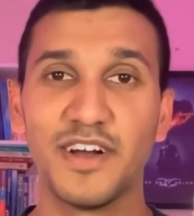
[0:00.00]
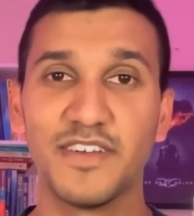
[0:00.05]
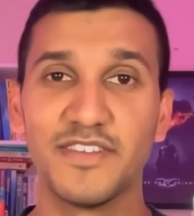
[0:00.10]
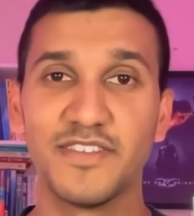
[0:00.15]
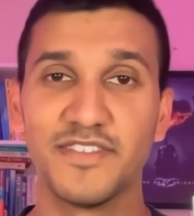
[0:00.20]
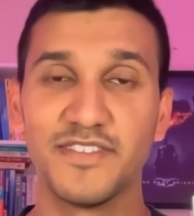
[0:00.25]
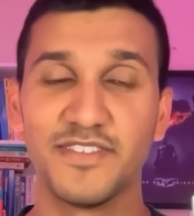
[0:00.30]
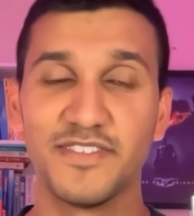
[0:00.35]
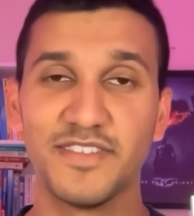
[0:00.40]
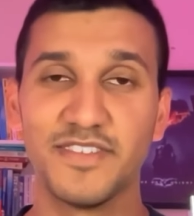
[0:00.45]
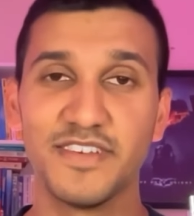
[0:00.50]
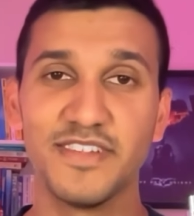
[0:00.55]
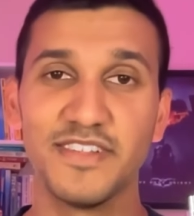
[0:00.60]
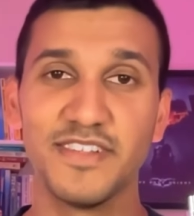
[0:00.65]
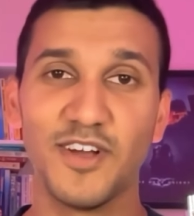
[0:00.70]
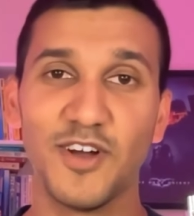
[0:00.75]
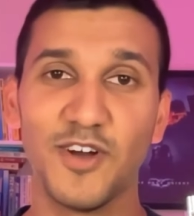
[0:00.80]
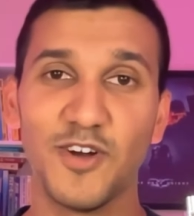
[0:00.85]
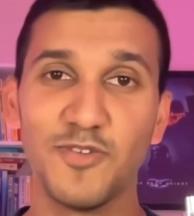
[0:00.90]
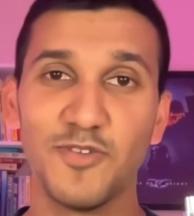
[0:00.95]
I sincerely
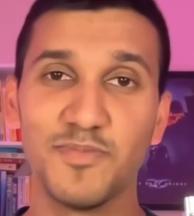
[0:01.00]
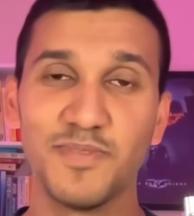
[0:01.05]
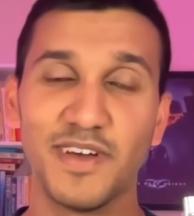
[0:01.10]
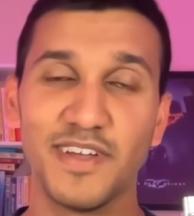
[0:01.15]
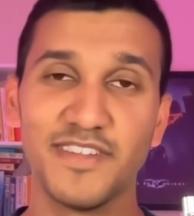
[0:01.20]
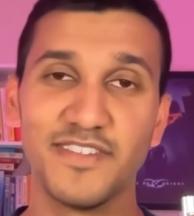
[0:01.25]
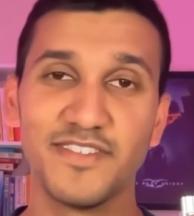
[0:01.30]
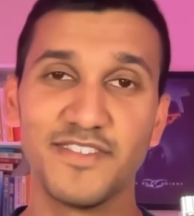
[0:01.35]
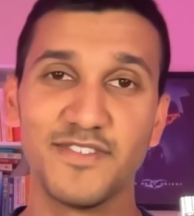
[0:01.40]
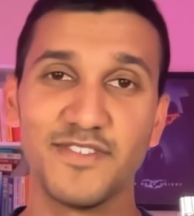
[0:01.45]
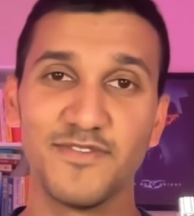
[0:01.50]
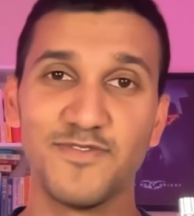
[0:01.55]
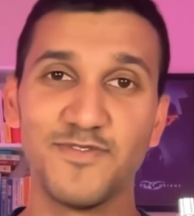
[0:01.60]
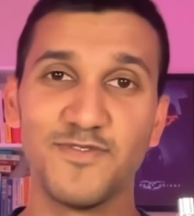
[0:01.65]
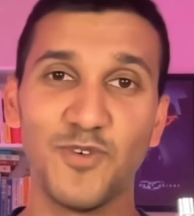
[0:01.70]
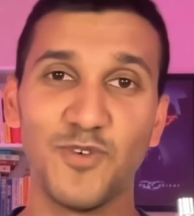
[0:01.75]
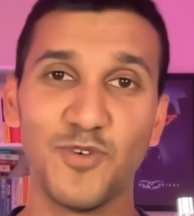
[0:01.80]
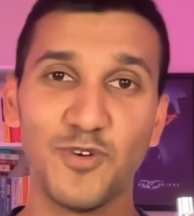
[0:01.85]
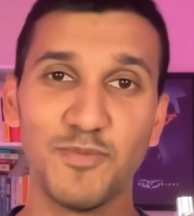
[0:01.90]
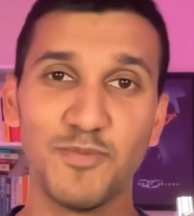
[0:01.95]
hope that it's the
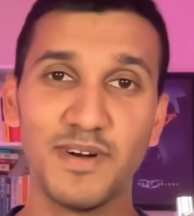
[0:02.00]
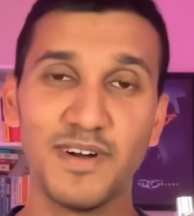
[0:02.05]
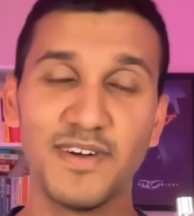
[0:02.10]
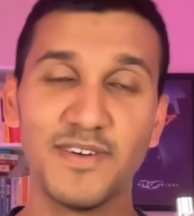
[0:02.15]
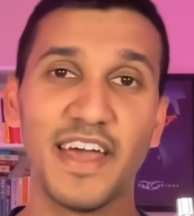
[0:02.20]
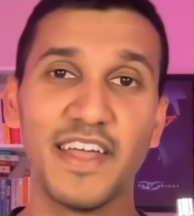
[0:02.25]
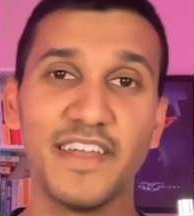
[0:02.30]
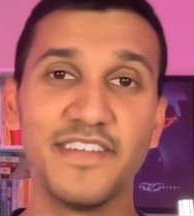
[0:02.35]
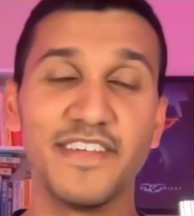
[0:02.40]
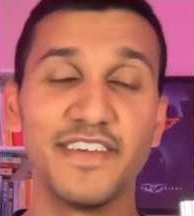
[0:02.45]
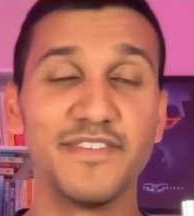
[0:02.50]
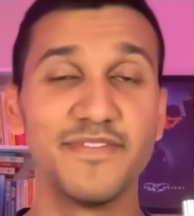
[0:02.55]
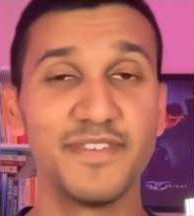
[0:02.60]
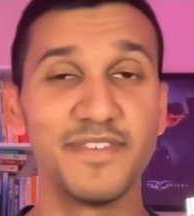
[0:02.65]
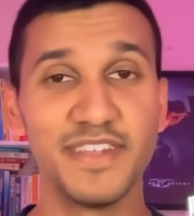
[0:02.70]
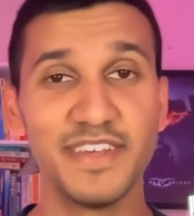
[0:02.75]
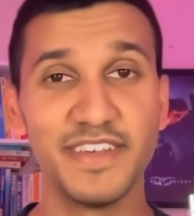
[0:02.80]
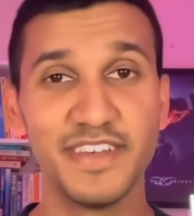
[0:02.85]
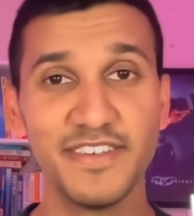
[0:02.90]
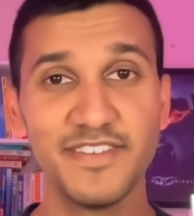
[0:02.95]
former, and if it
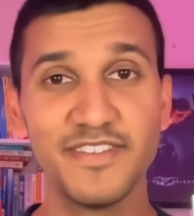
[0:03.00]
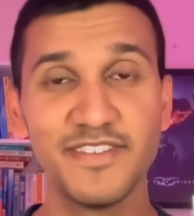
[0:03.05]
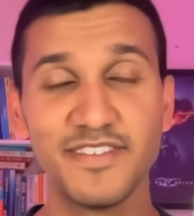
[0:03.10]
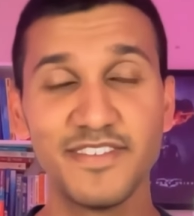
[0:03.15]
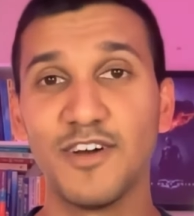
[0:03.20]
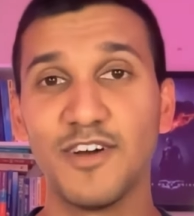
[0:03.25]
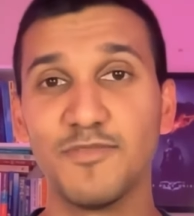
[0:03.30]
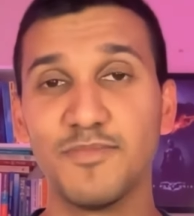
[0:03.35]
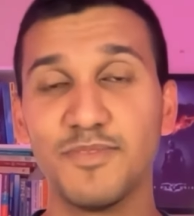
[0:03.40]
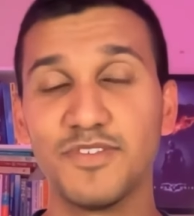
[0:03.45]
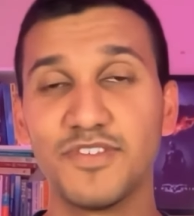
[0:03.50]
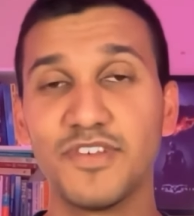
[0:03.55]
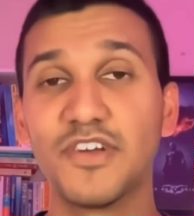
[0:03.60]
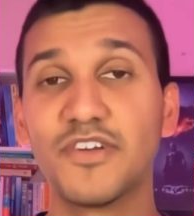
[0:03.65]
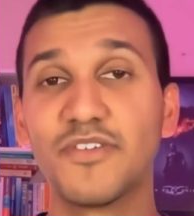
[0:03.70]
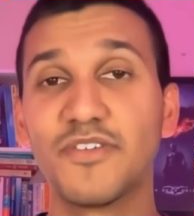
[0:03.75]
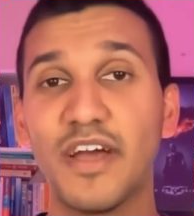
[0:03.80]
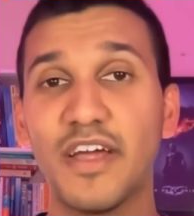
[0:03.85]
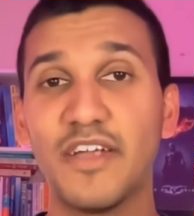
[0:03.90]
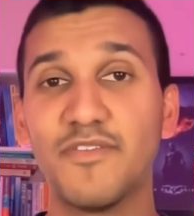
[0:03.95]
is, I would be so
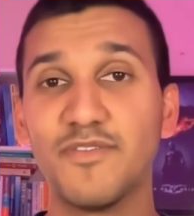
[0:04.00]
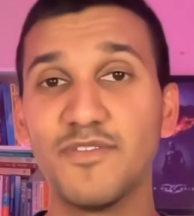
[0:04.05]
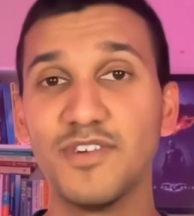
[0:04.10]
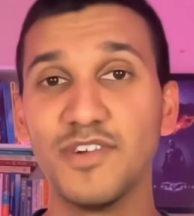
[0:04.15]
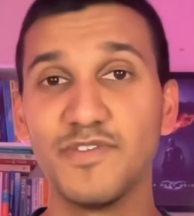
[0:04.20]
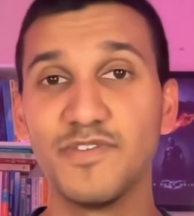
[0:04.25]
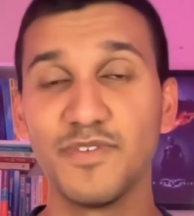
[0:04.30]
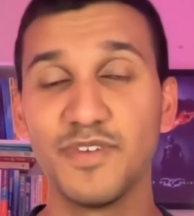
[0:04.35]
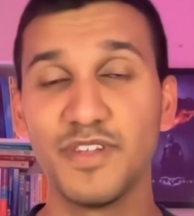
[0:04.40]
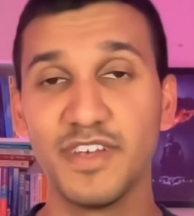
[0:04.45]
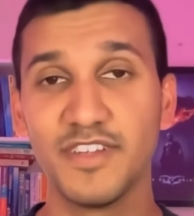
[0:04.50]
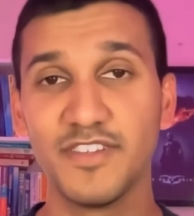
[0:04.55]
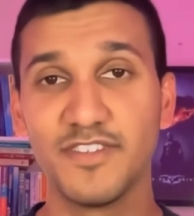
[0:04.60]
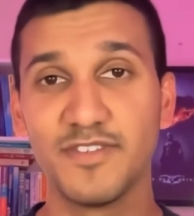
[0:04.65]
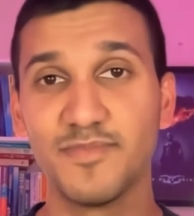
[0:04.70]
grateful if you were to hit